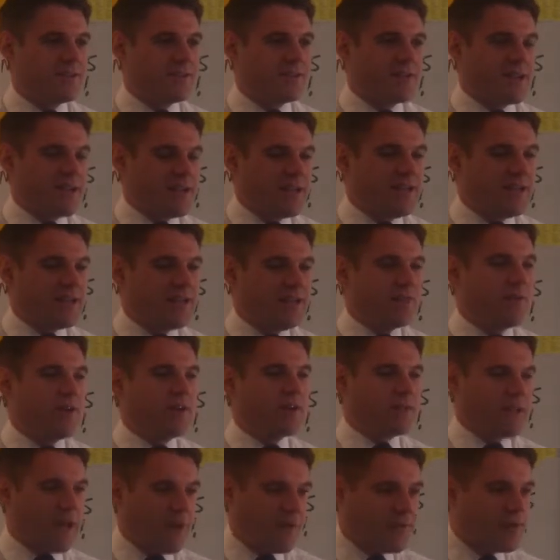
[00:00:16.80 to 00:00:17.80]
Sydney, you
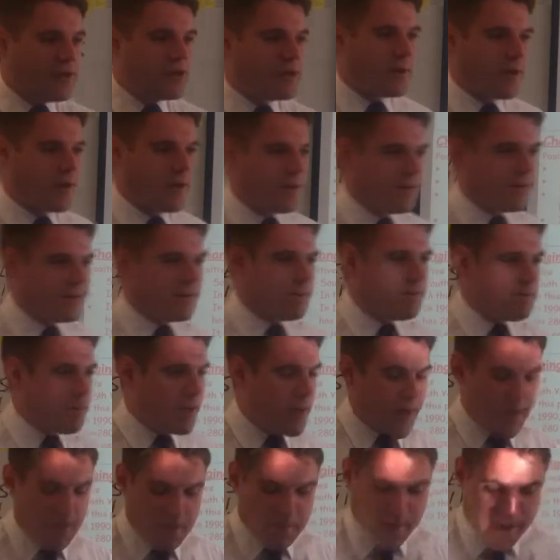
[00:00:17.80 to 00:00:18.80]
are definitely chewing.
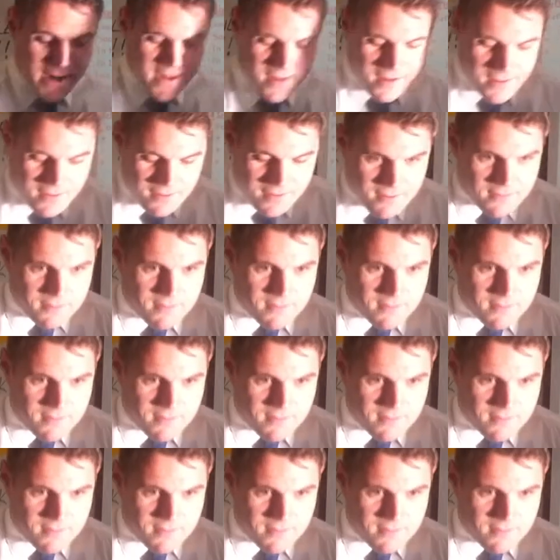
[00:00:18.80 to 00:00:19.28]
Put that in the bin.